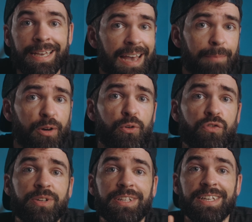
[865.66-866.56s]
Camera
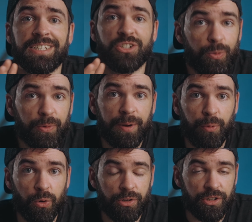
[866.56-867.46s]
movement is super
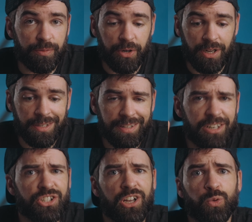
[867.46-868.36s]
important, but
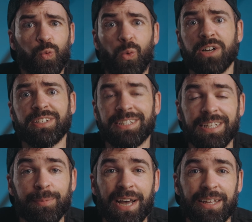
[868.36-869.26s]
there's not one
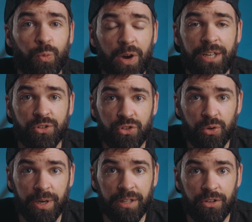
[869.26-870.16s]
cinematic way to
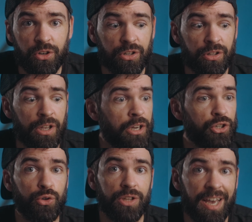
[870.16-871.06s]
do it. You can
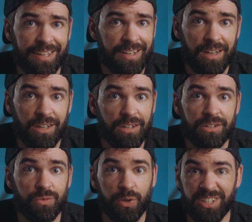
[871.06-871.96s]
shoot
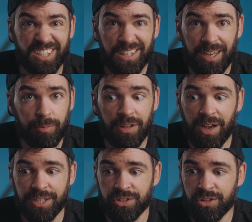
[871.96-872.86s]
handhelds, with a
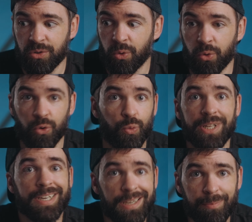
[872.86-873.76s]
stabilizer or with
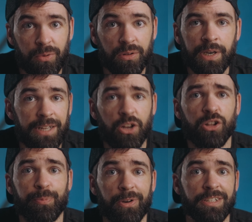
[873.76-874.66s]
a gimbal. It all
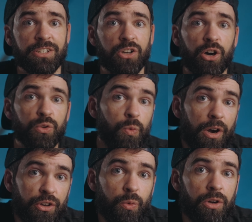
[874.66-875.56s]
depends on
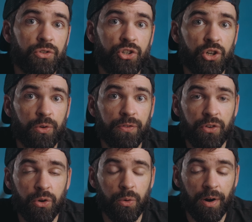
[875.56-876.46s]
what you want to show the
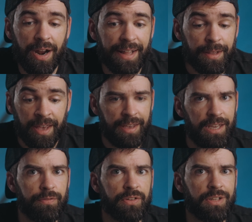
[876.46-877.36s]
viewer and
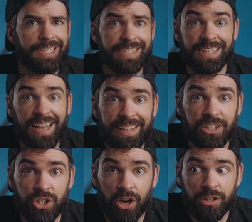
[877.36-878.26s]
even a static
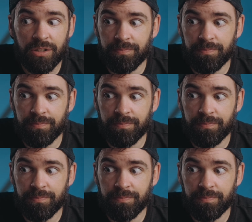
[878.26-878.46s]
shot